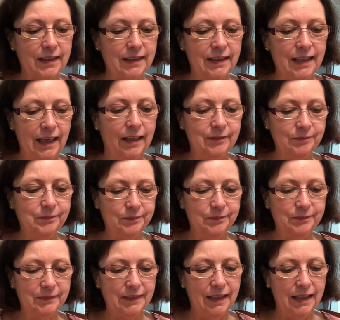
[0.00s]
yeah,
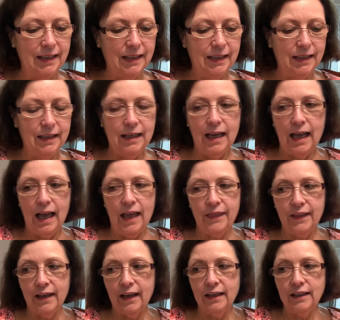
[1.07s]
I
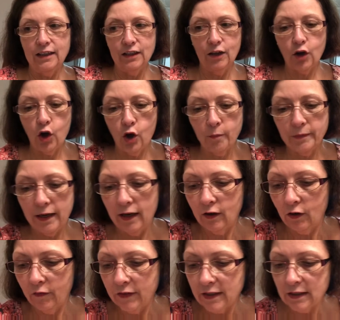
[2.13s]
think I need to calm down
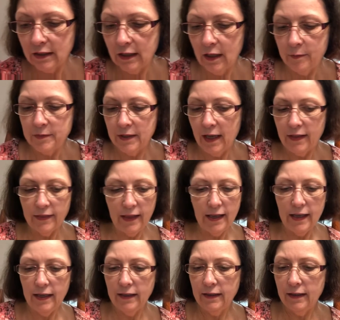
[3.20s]
on these clubs. And
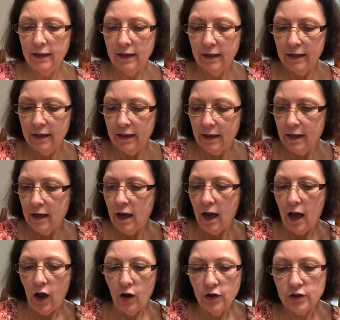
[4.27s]
then
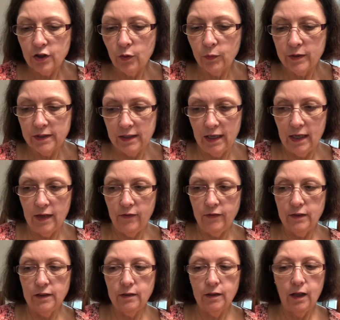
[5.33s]
I also
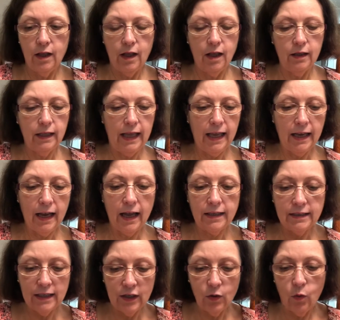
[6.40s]
received a hank I
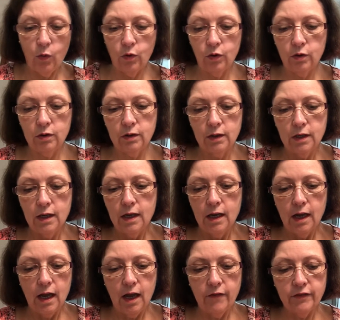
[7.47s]
did order
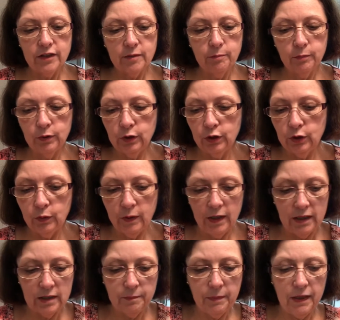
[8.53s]
of this blue, and
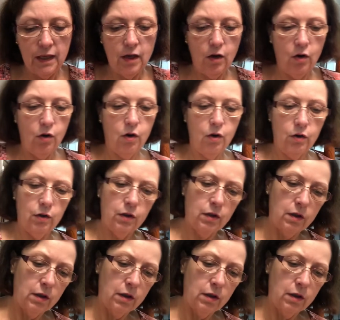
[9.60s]
it's PR